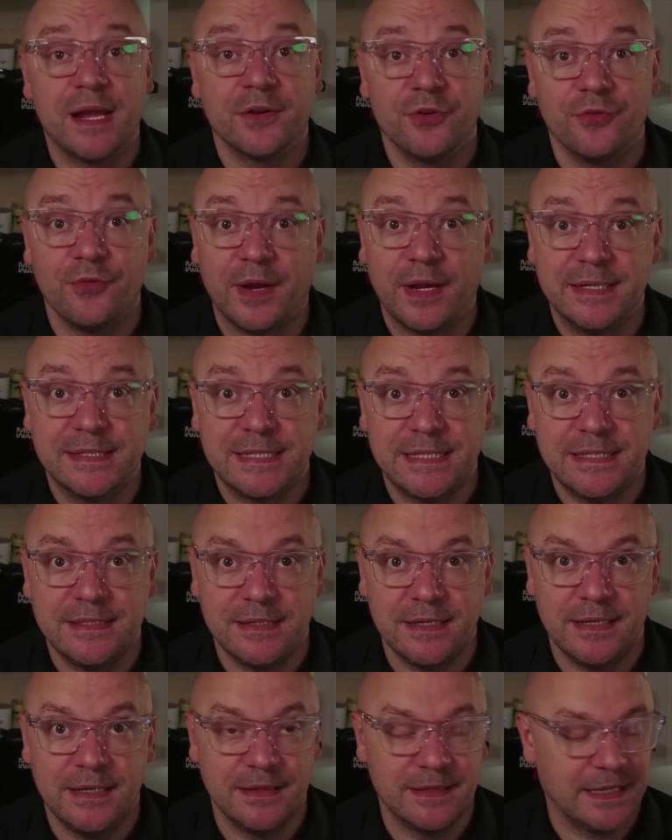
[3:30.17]
crazy.
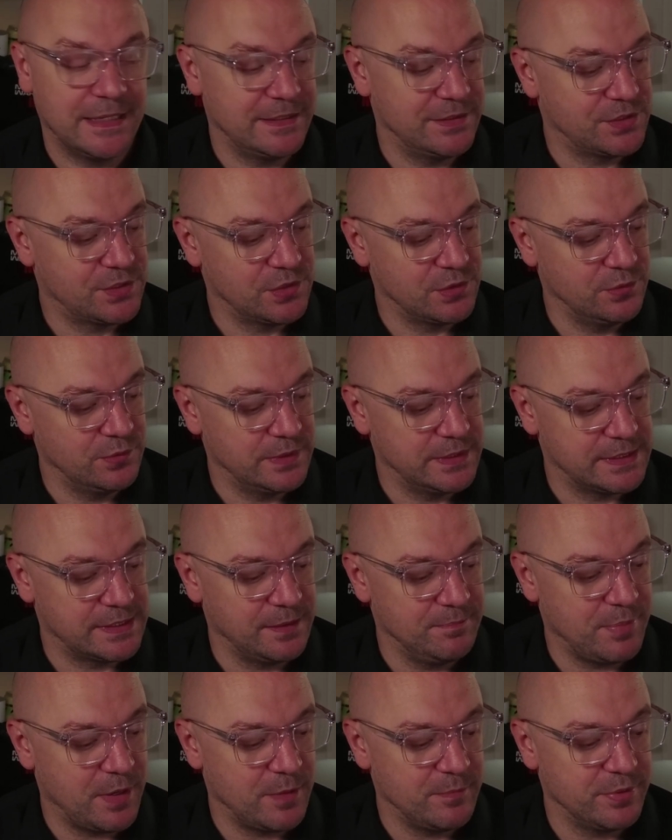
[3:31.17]
And then as soon as the
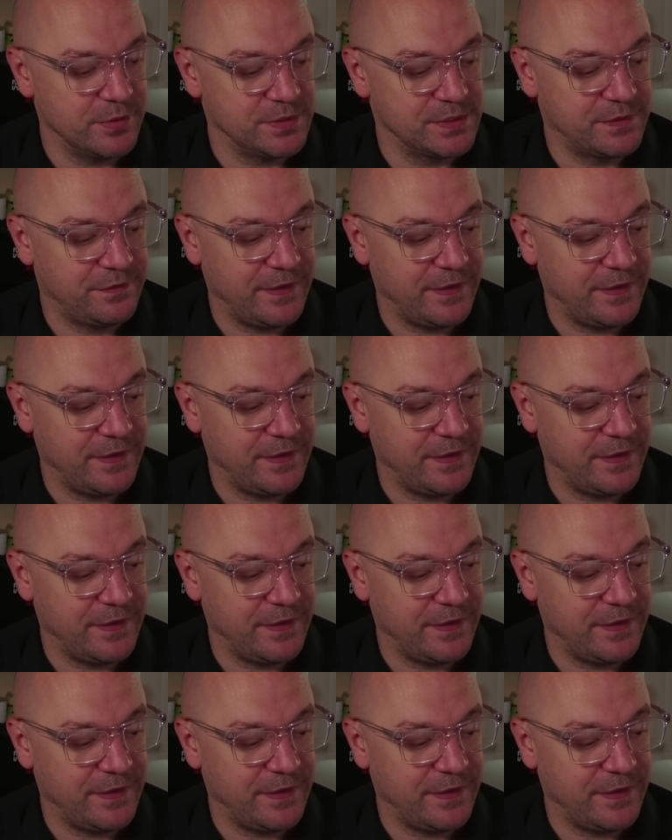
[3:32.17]
bumpers